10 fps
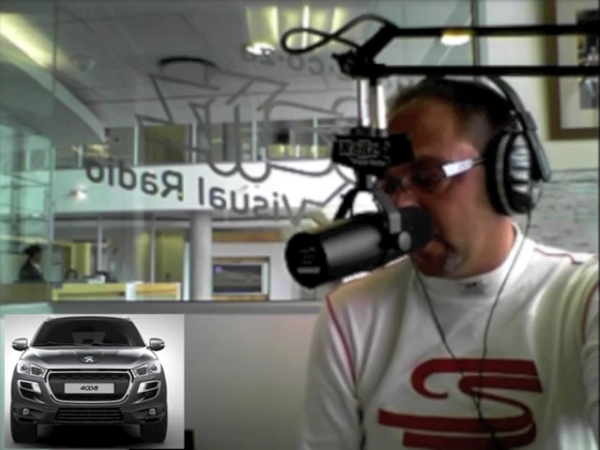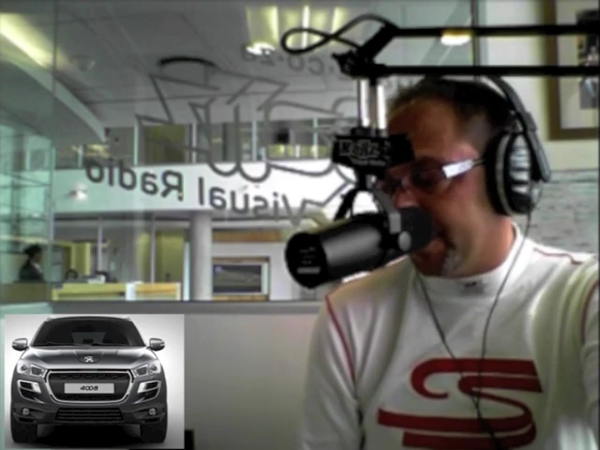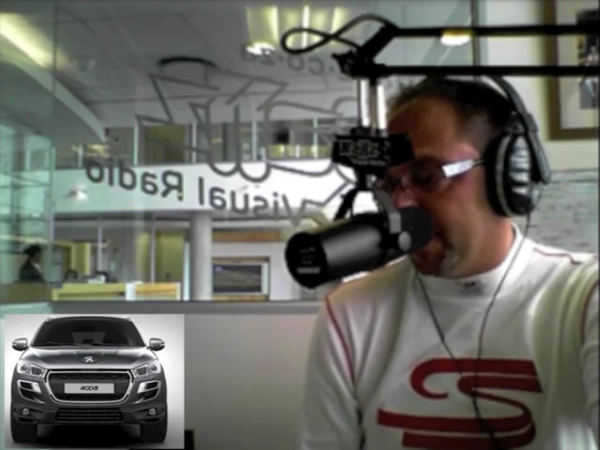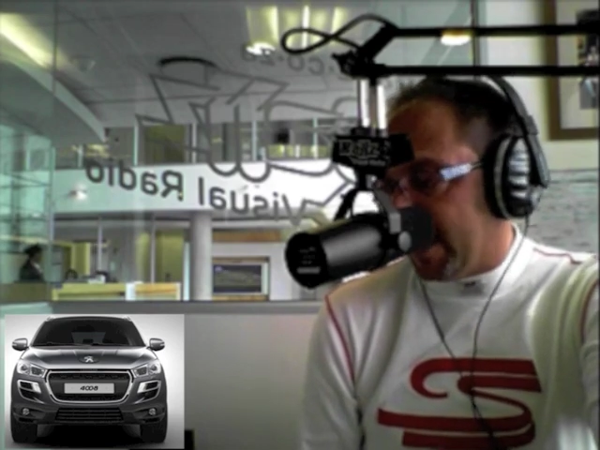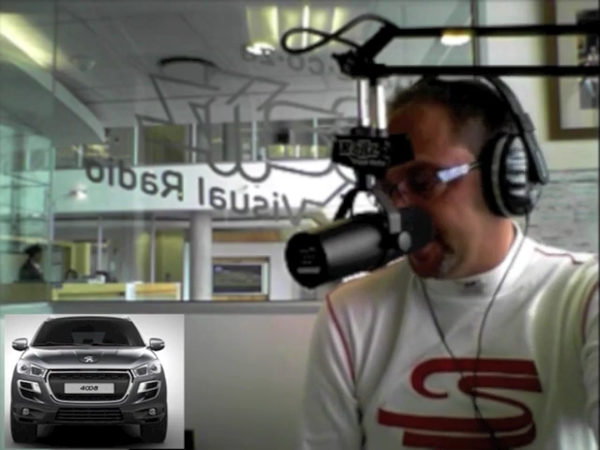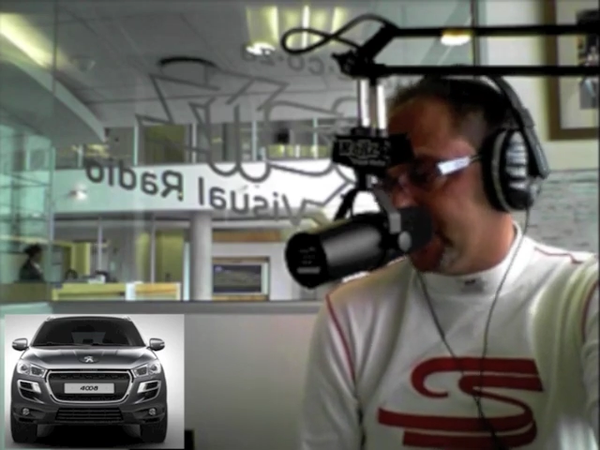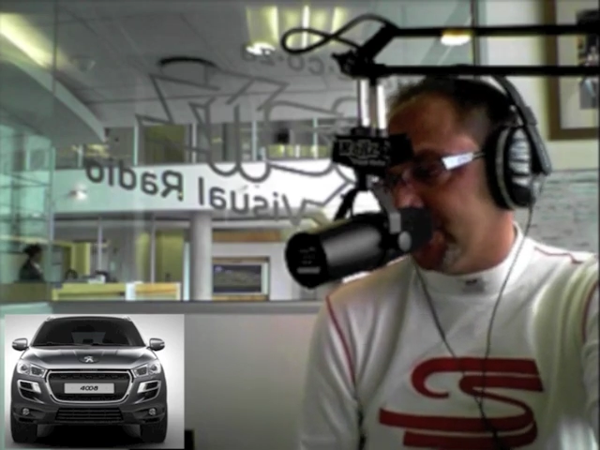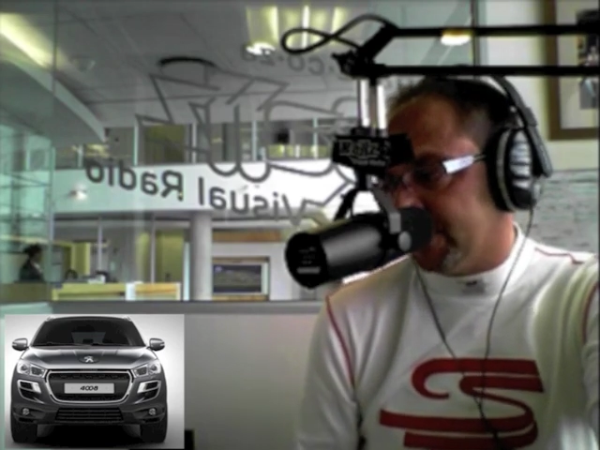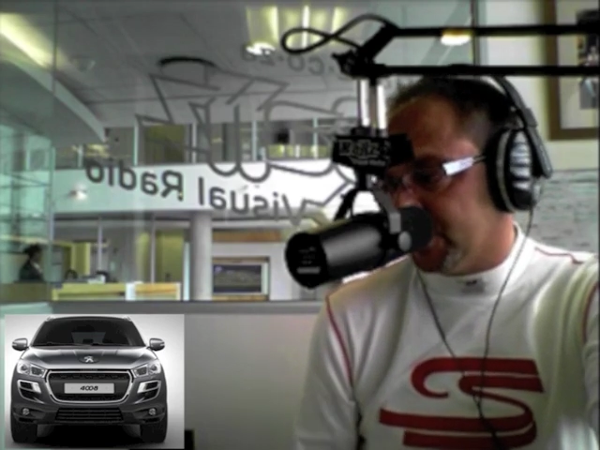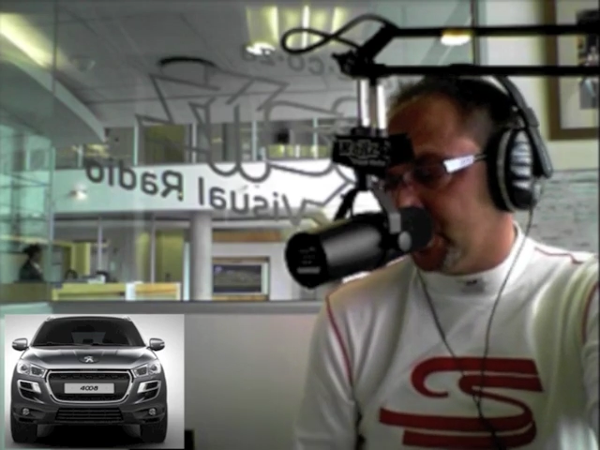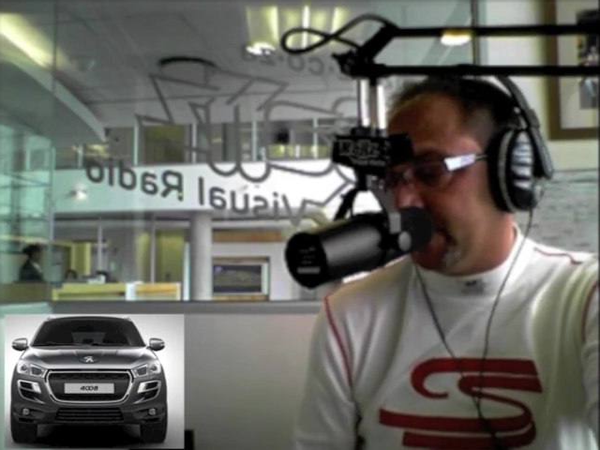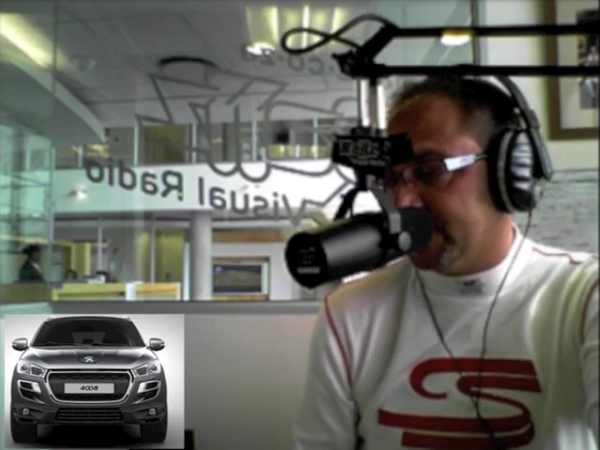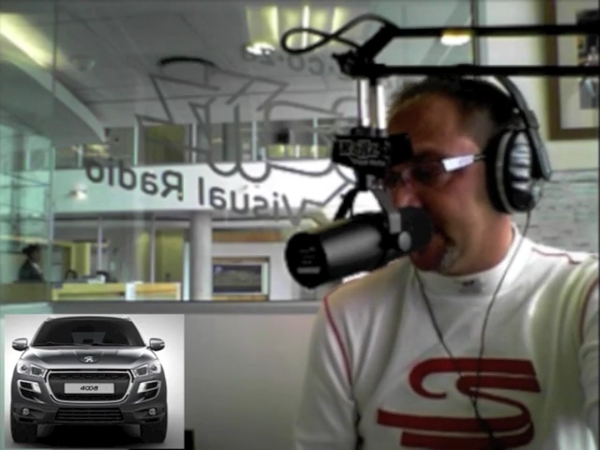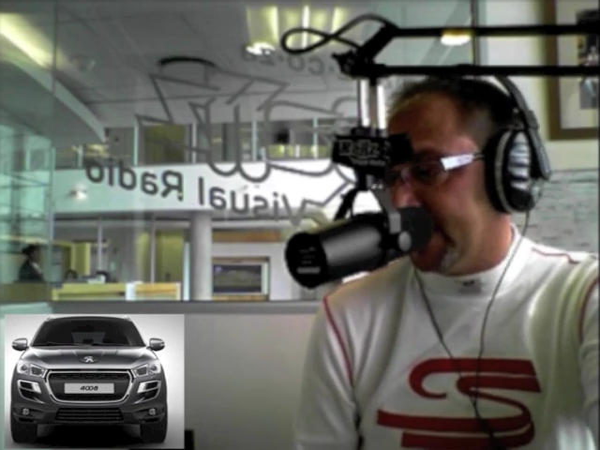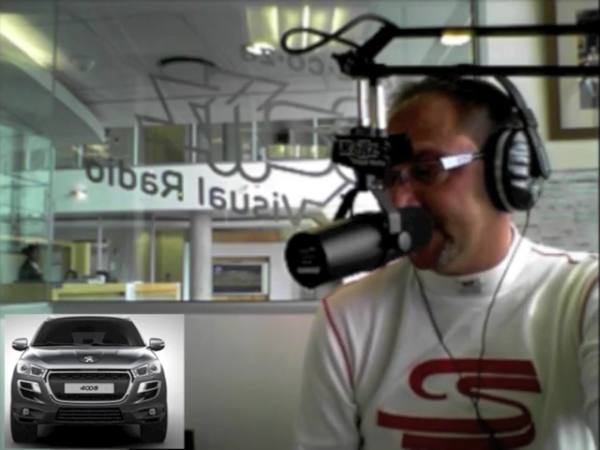with the major shift to
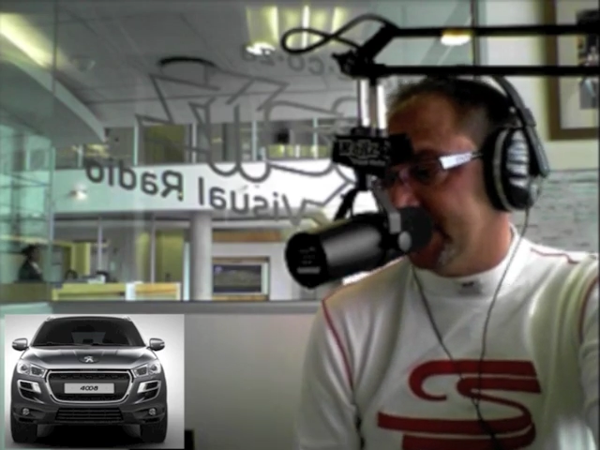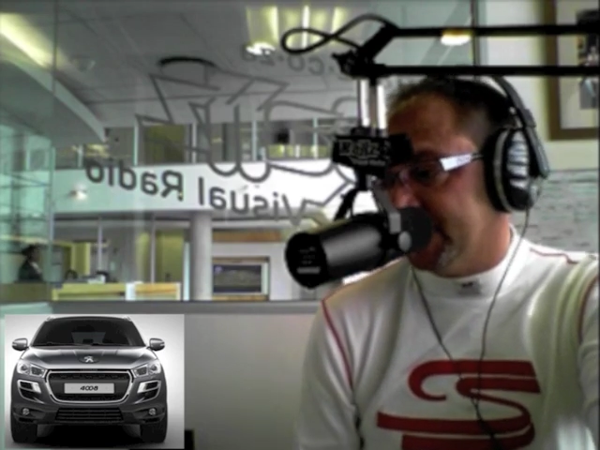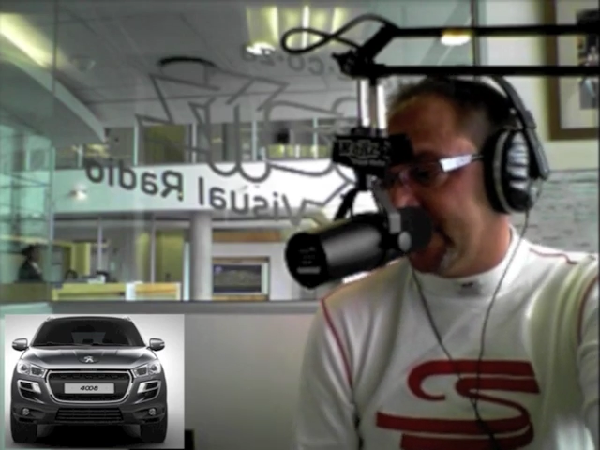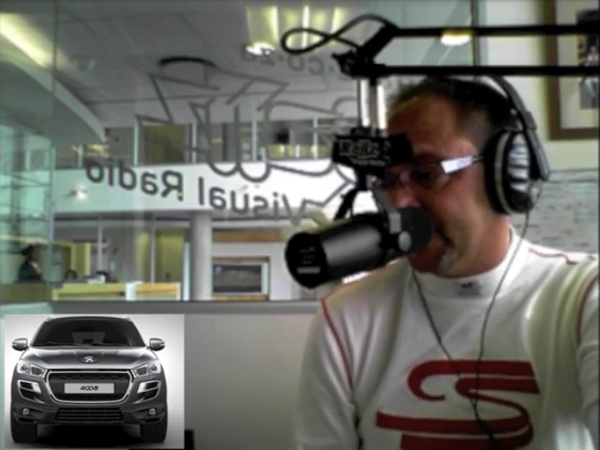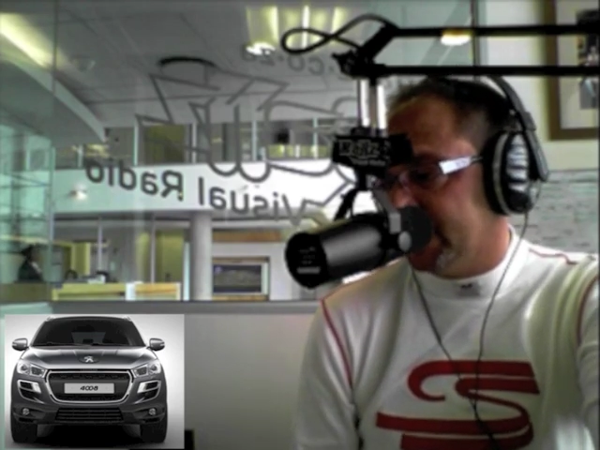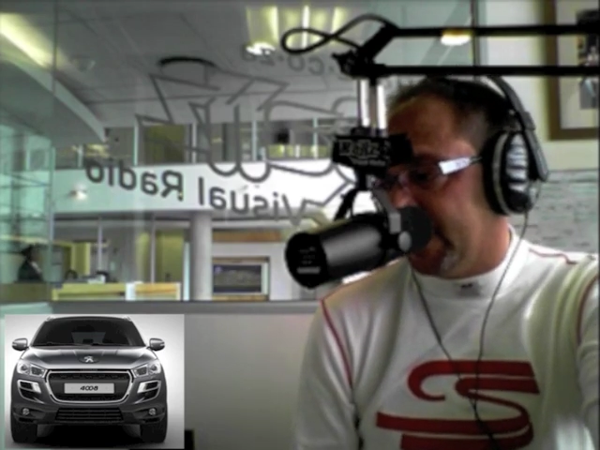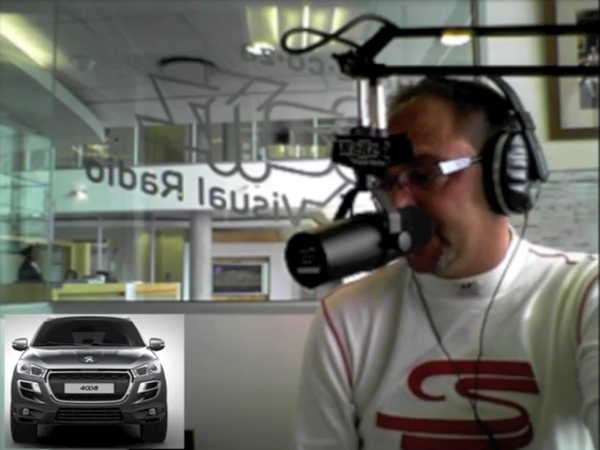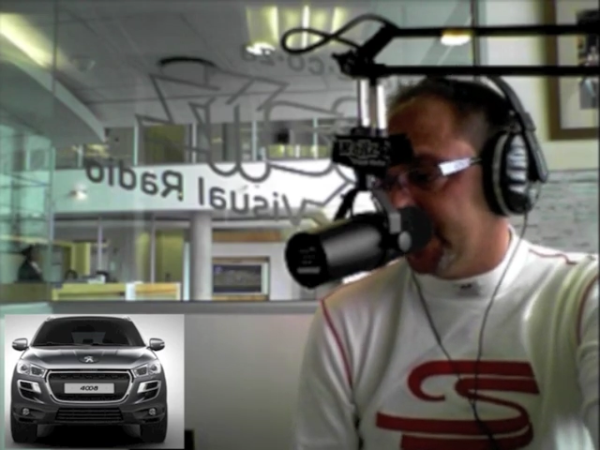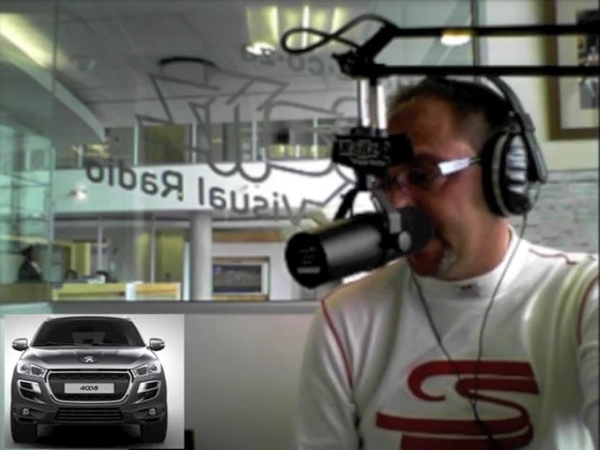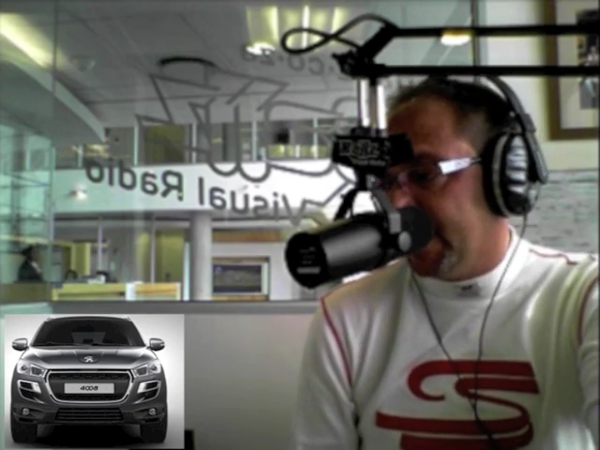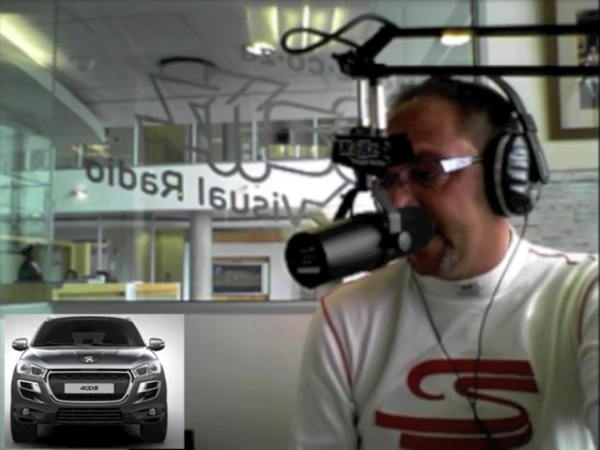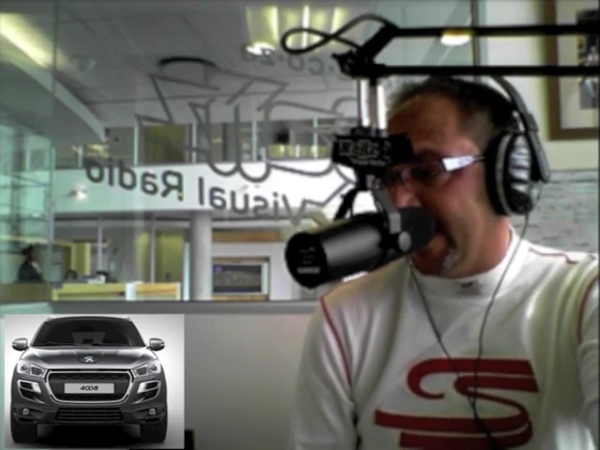service and customer satisfaction,